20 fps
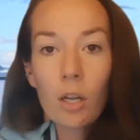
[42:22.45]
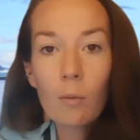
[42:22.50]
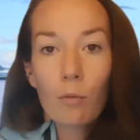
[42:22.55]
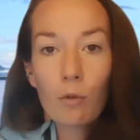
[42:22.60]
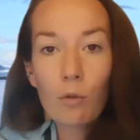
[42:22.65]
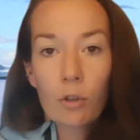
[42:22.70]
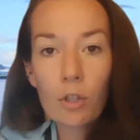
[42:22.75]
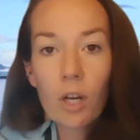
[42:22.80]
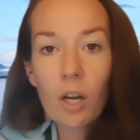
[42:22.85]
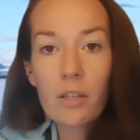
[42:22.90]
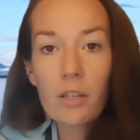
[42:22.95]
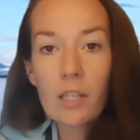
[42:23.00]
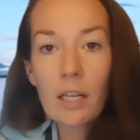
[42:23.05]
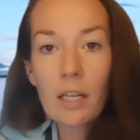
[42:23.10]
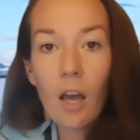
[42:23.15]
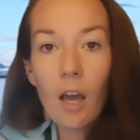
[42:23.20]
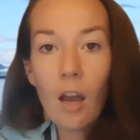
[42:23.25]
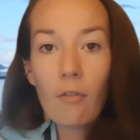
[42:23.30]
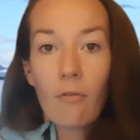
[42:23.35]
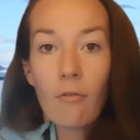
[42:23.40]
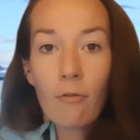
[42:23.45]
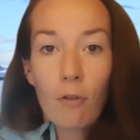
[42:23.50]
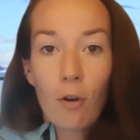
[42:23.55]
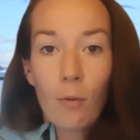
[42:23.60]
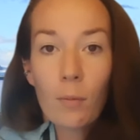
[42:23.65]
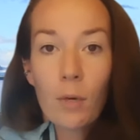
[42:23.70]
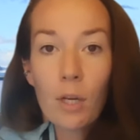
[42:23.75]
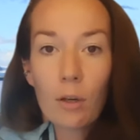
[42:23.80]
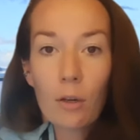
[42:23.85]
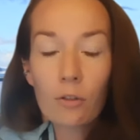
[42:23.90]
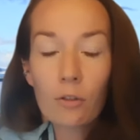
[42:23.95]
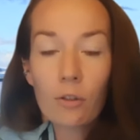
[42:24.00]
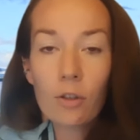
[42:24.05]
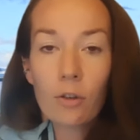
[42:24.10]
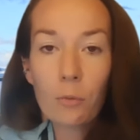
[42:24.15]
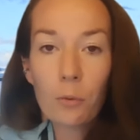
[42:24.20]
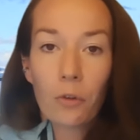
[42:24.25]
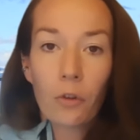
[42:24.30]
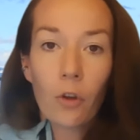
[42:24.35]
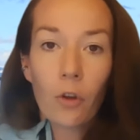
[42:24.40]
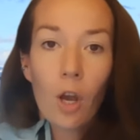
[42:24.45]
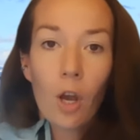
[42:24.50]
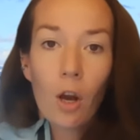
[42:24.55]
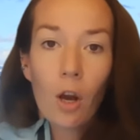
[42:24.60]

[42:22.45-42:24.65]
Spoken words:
broadcasting live from Neolusund was